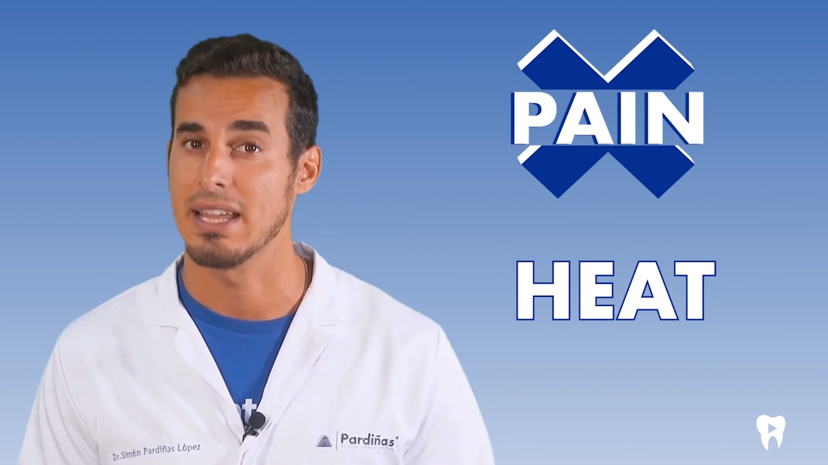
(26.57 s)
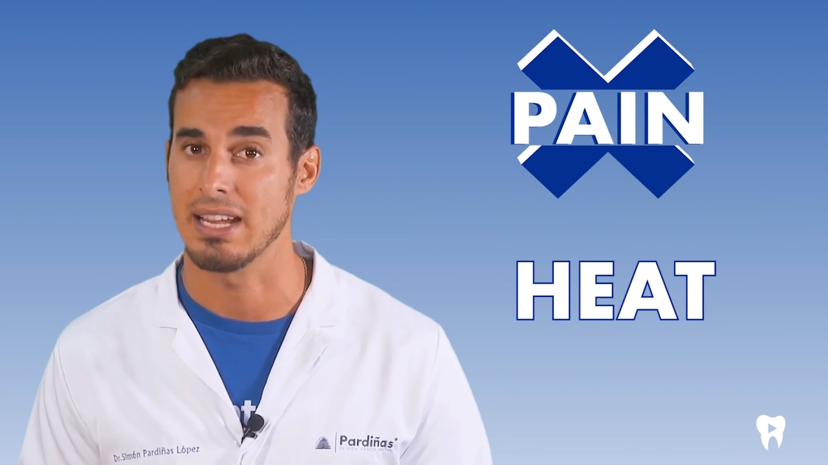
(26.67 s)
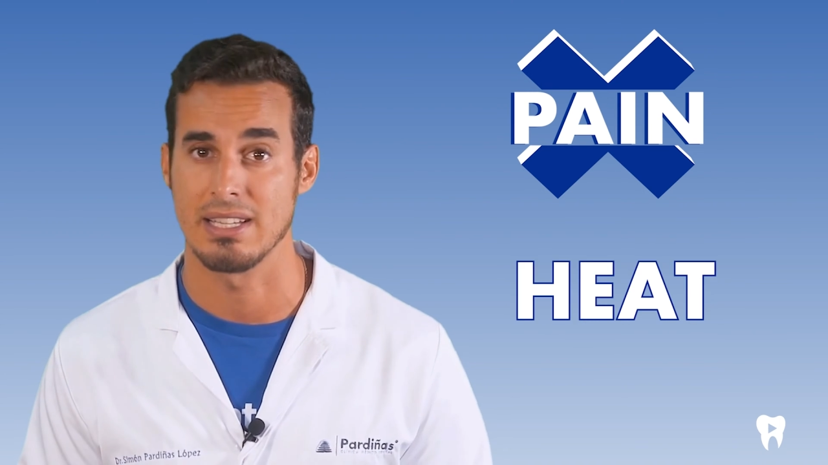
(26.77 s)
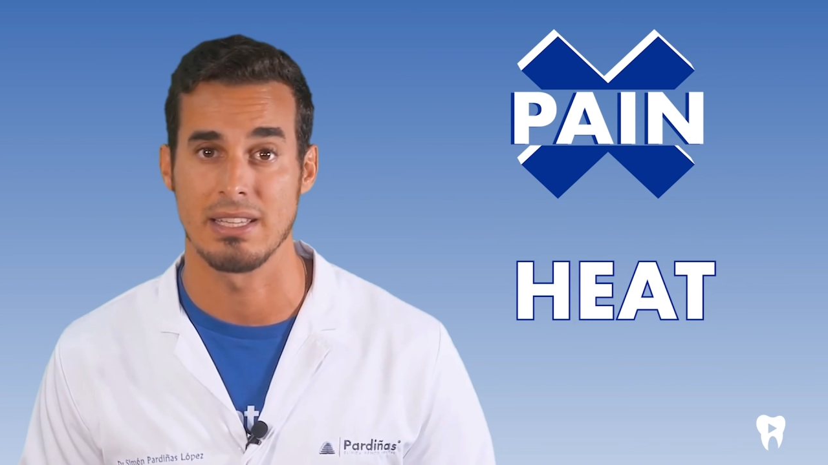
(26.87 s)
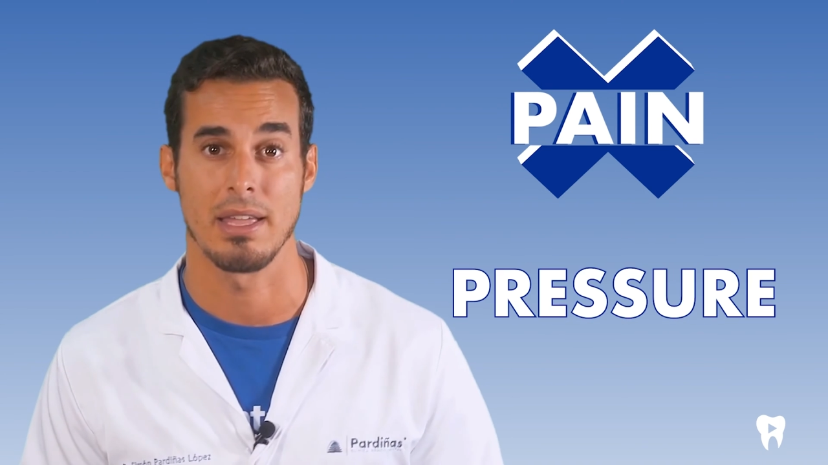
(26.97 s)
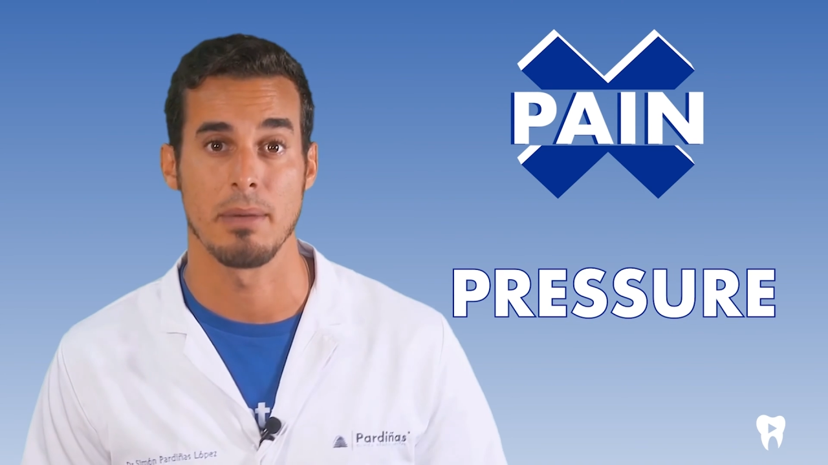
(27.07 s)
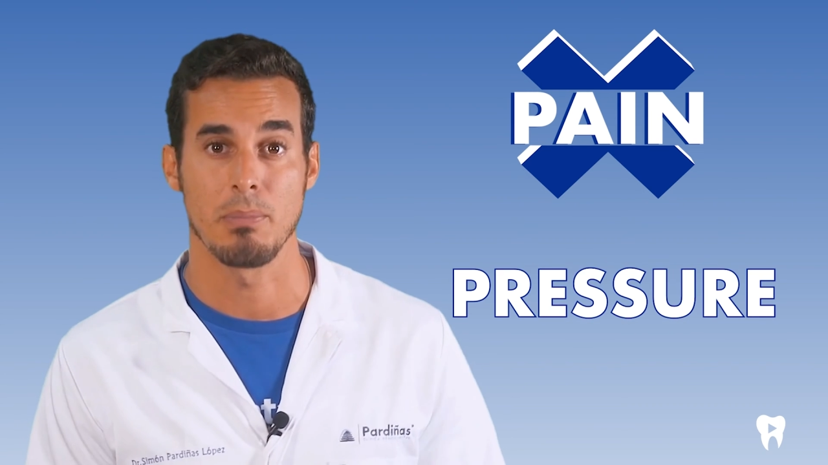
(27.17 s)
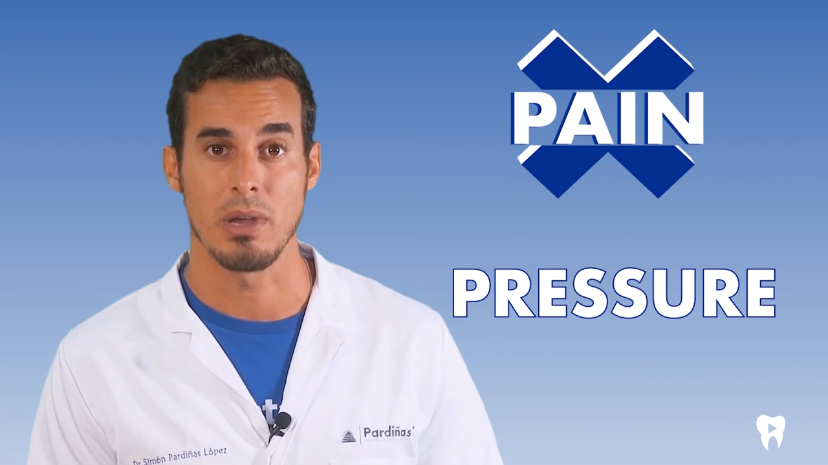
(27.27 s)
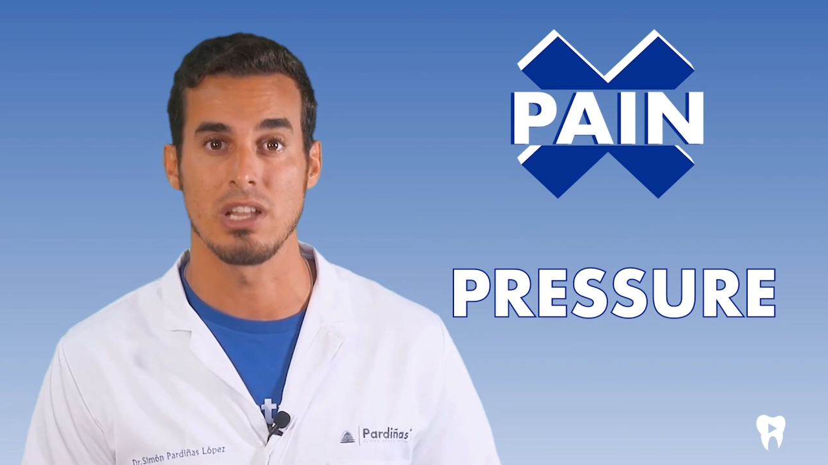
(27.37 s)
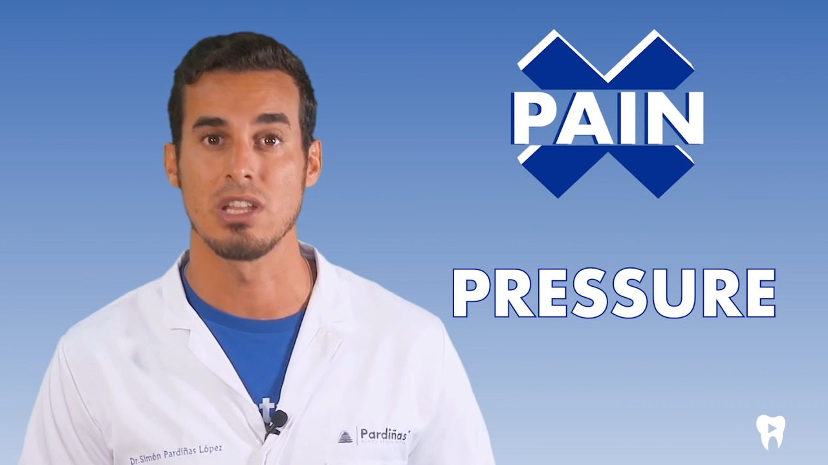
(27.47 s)
heat,
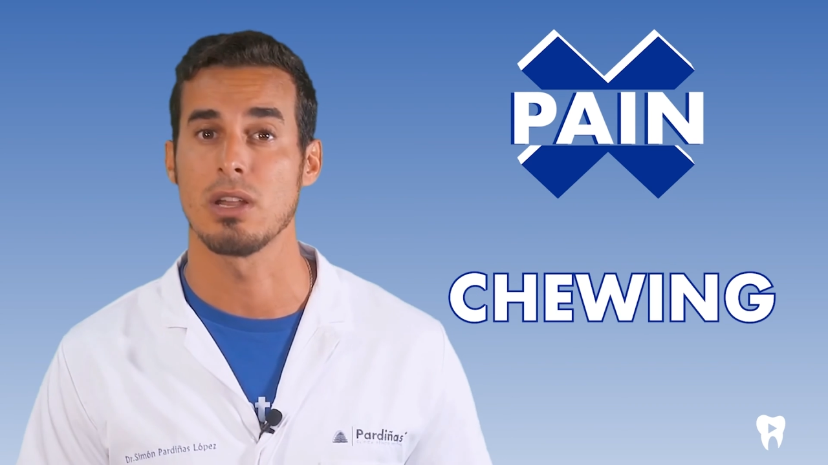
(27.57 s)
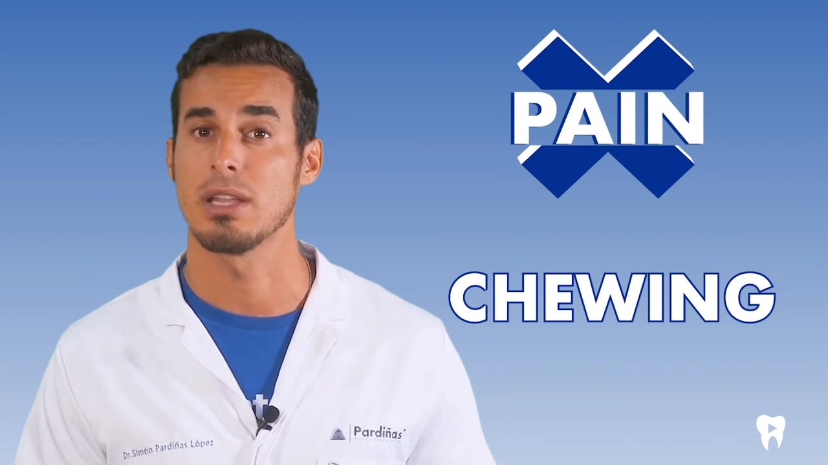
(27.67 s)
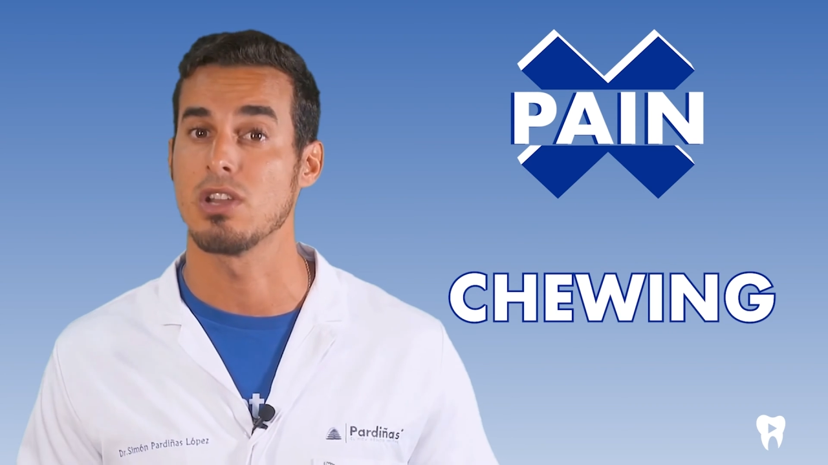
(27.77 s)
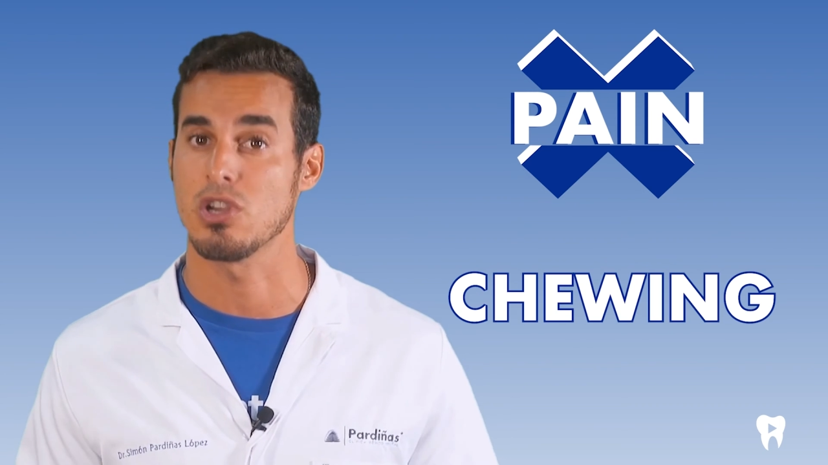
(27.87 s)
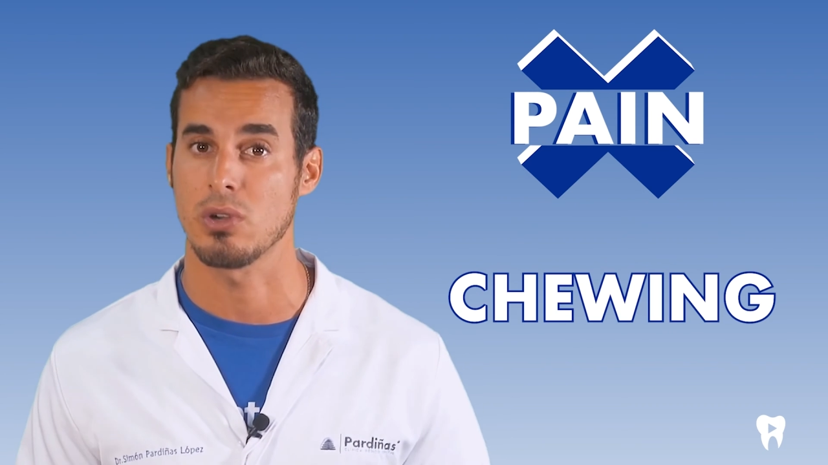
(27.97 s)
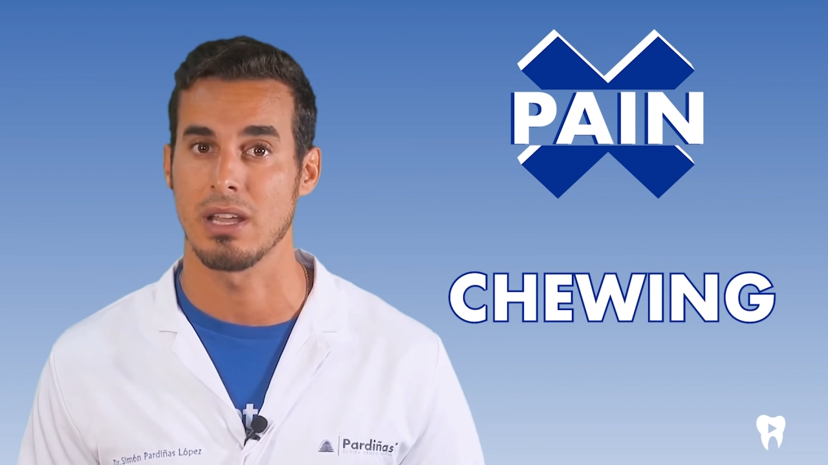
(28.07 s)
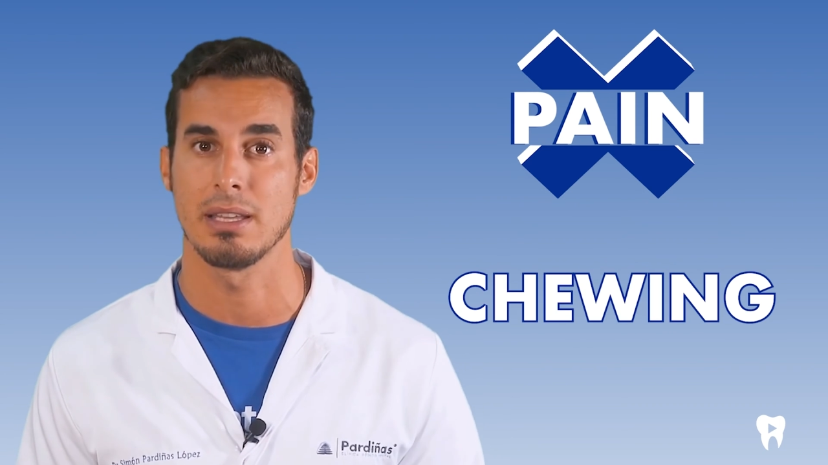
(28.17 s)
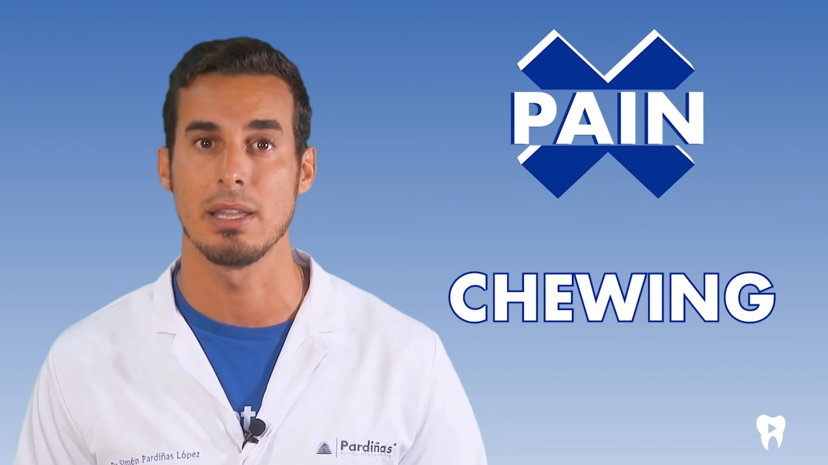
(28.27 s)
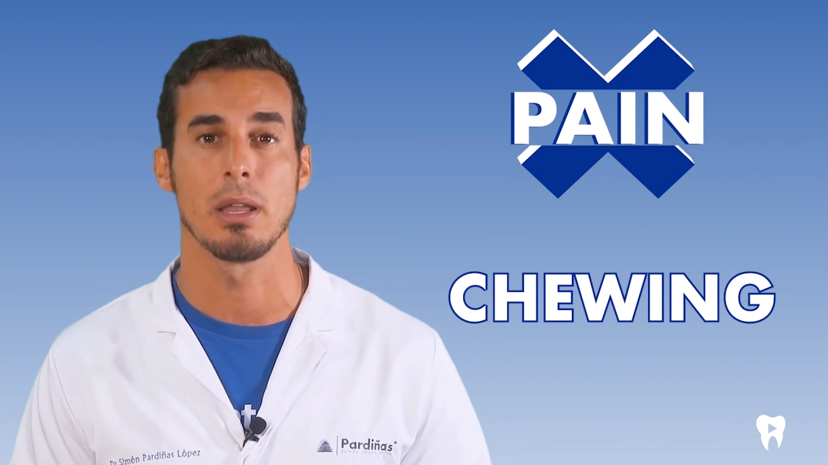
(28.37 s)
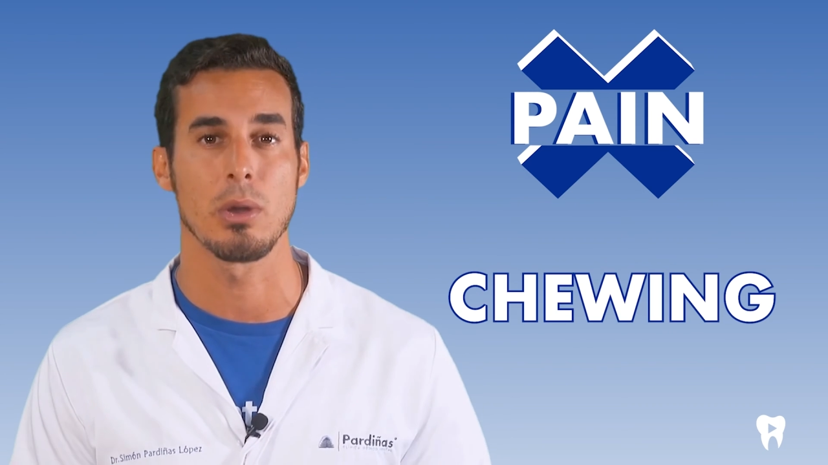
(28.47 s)
pressure, and
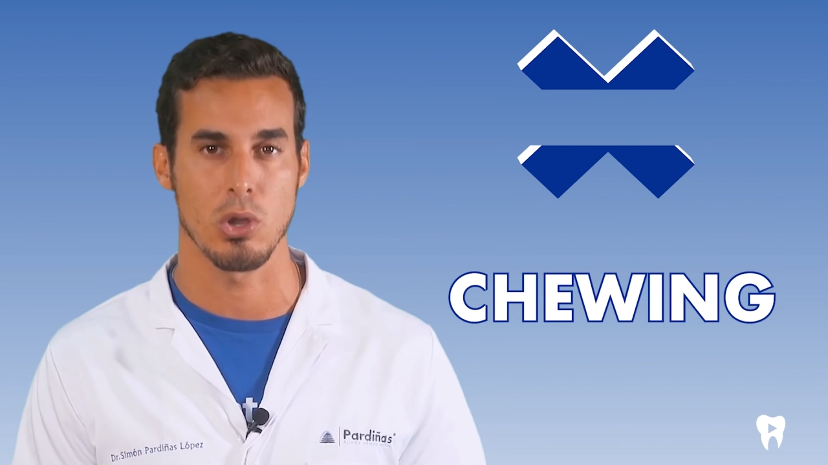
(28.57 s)
chewing,